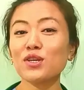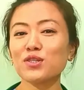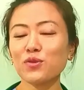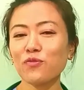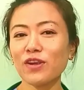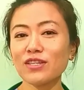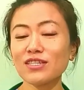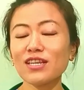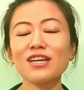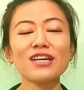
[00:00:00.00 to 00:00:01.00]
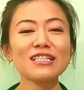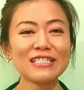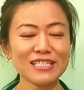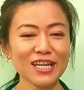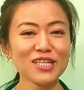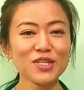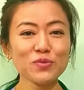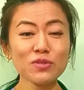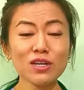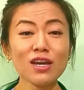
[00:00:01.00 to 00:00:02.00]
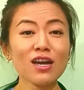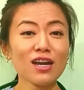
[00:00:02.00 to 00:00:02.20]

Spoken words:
So friends, stay tuned